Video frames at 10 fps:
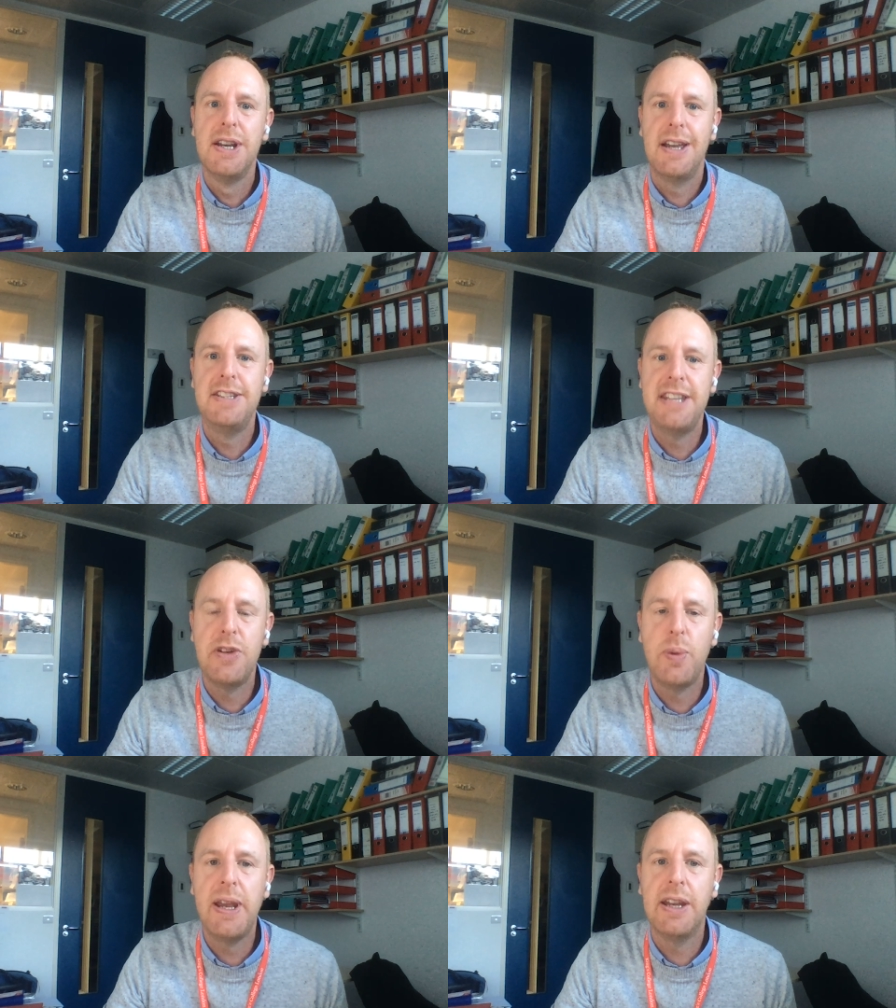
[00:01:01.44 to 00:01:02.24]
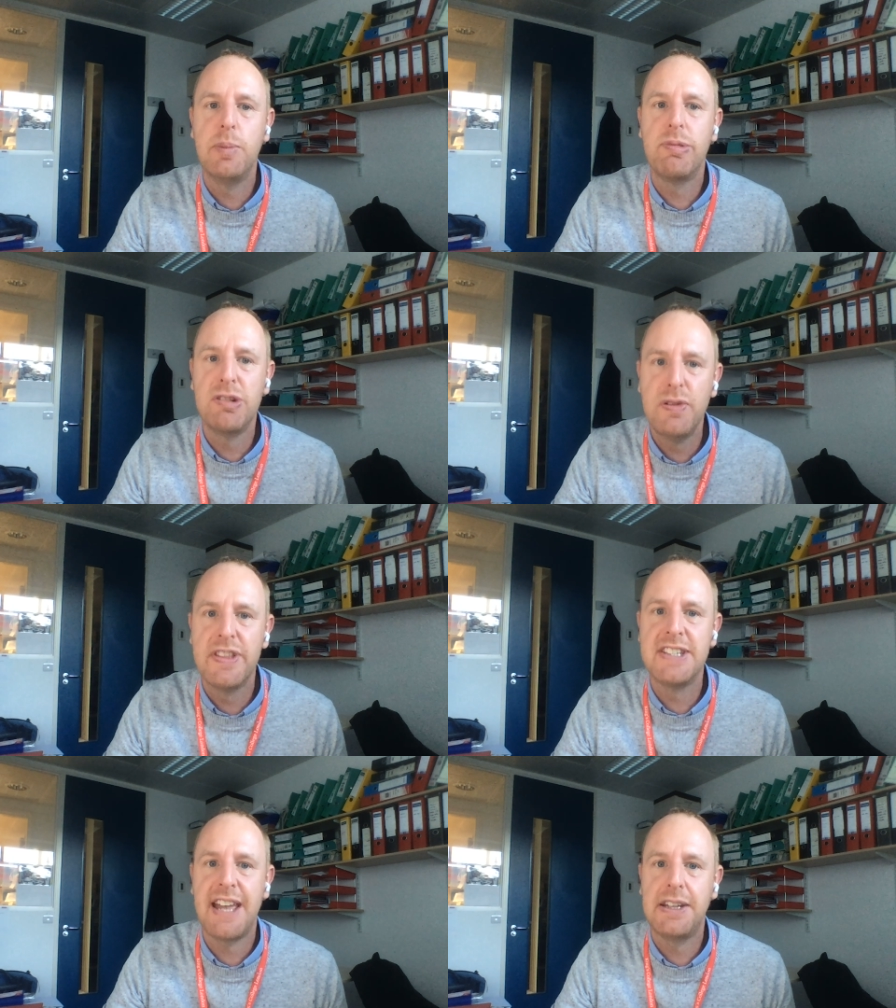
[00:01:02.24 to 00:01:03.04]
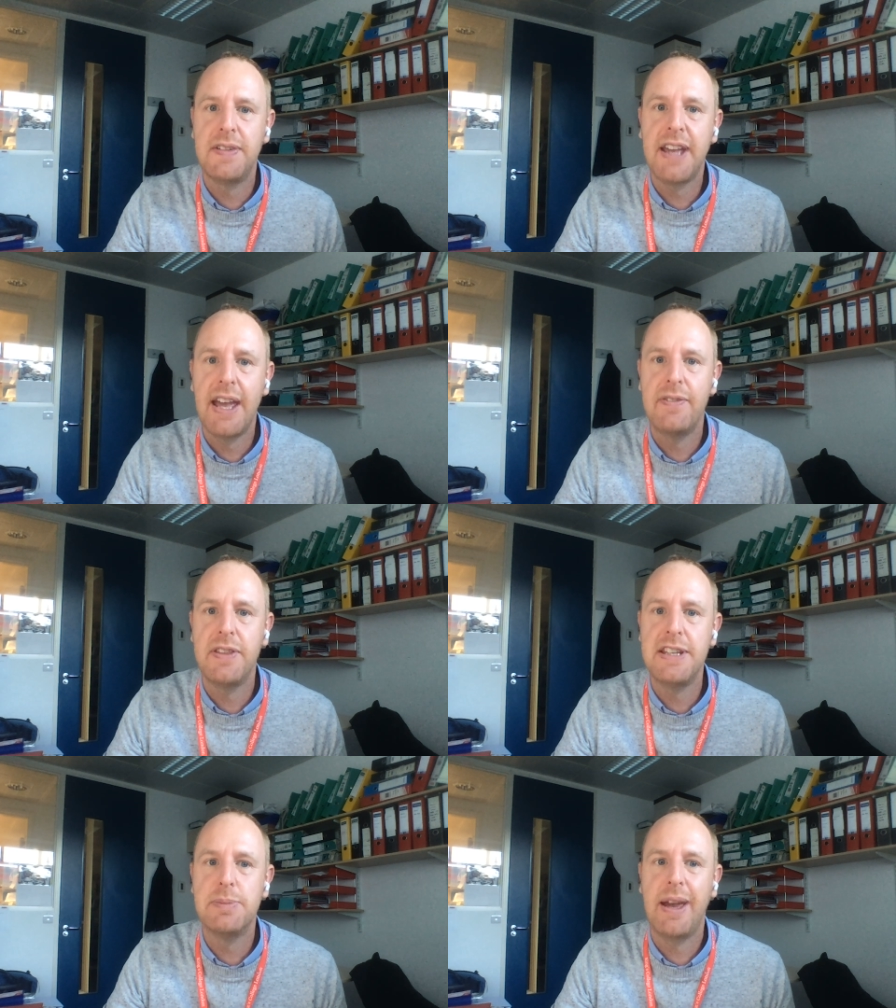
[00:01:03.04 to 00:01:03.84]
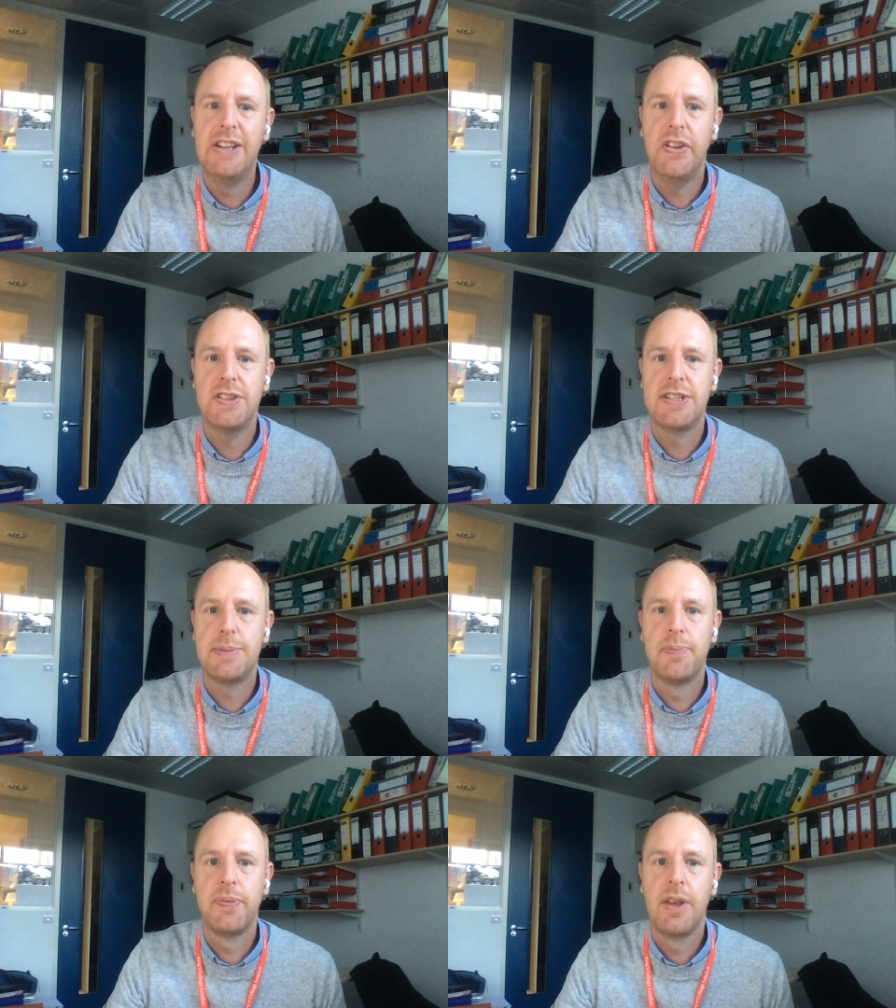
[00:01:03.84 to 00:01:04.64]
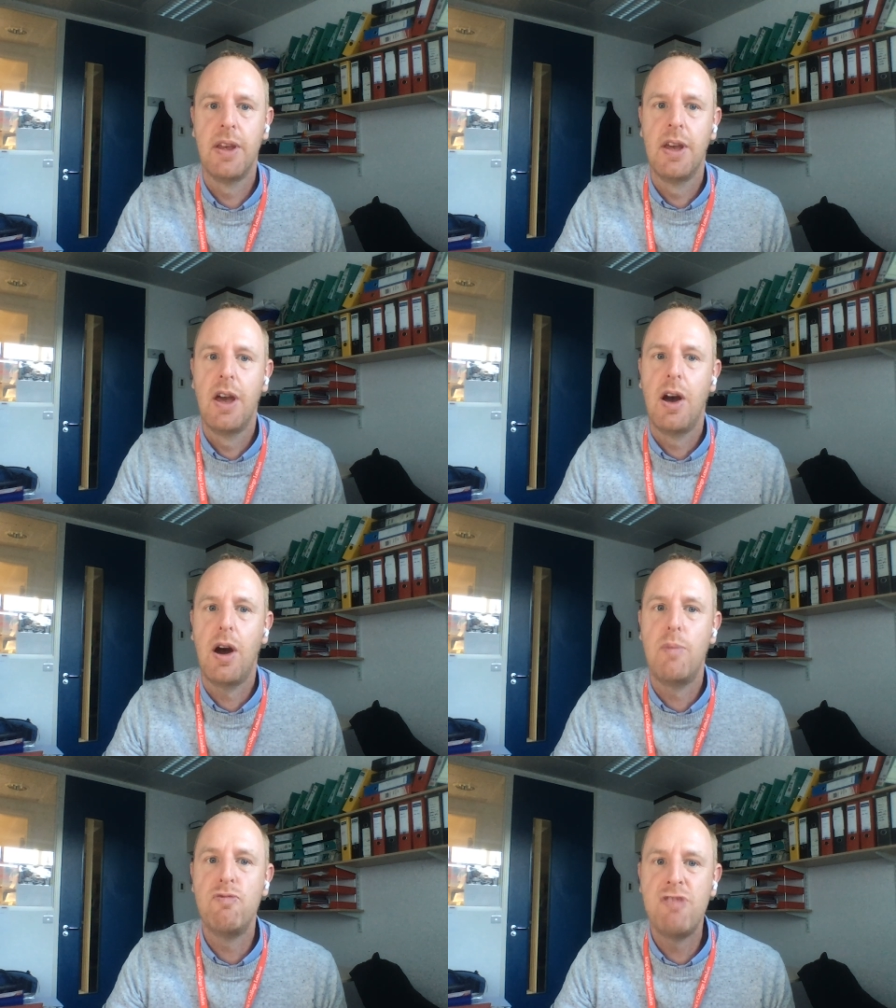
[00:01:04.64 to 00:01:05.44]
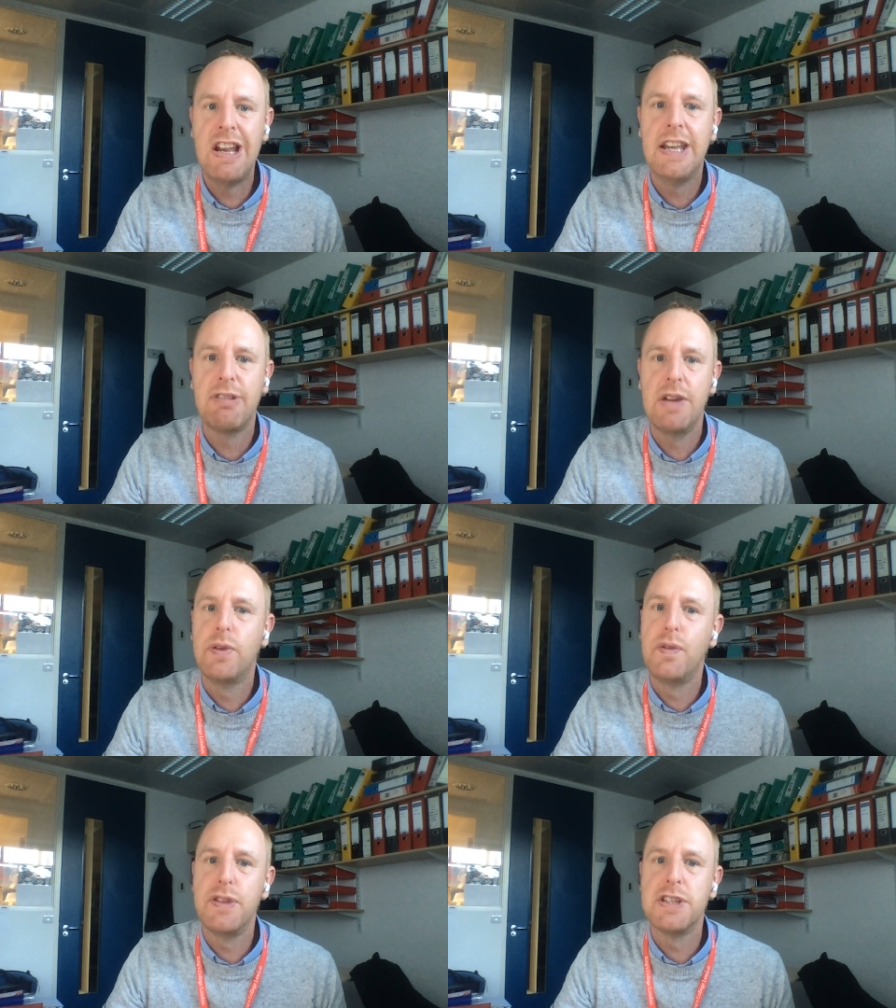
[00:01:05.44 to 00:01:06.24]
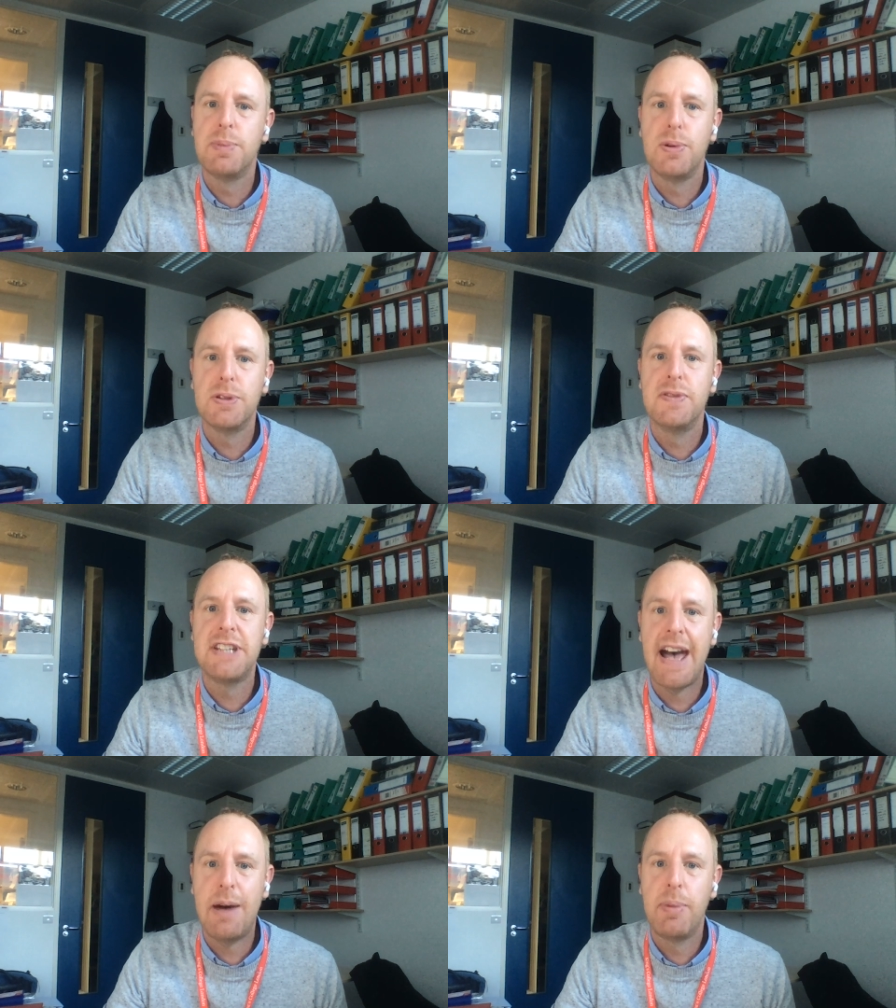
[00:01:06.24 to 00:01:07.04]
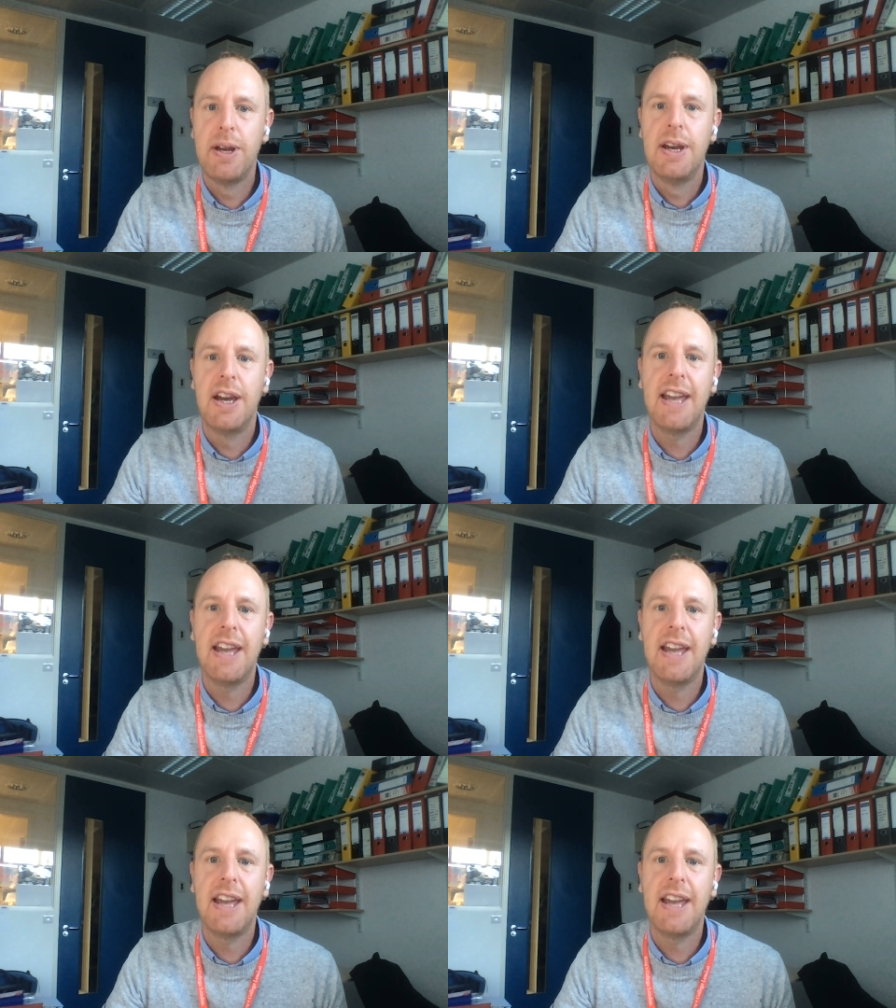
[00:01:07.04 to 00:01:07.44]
and see if we can improve the standard of care for these patients. I'm really grateful for the support of TAP and